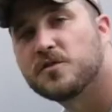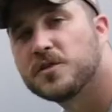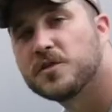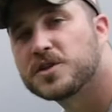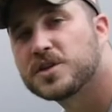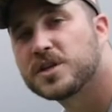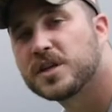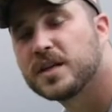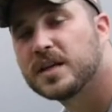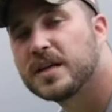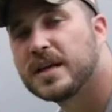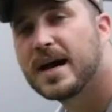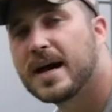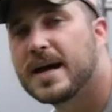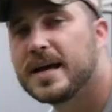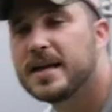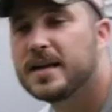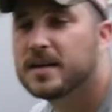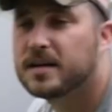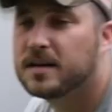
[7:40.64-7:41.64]
fishing at
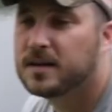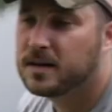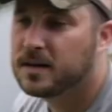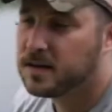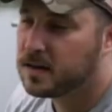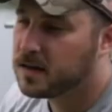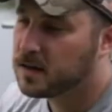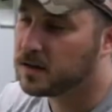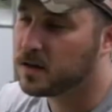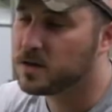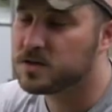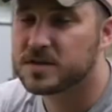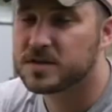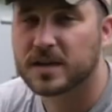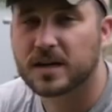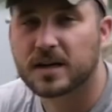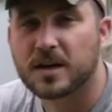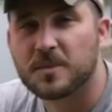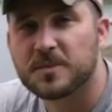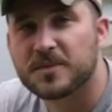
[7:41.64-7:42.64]
night, glow
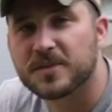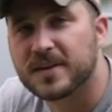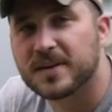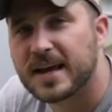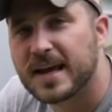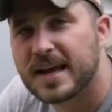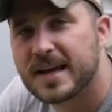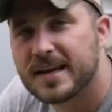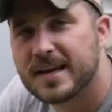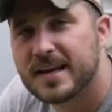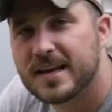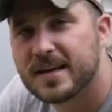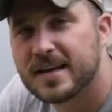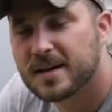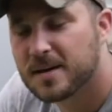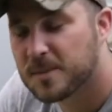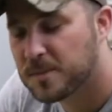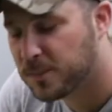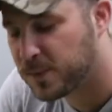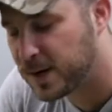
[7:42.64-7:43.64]
stick comes in handy.
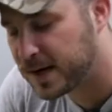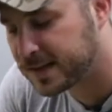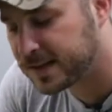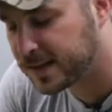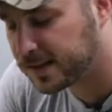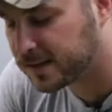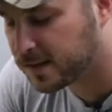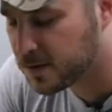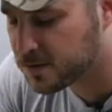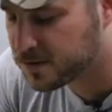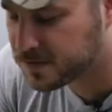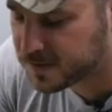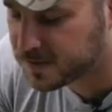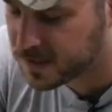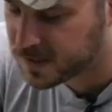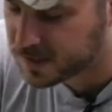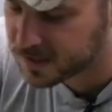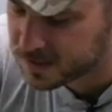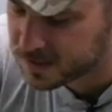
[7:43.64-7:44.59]
Break the glow stick.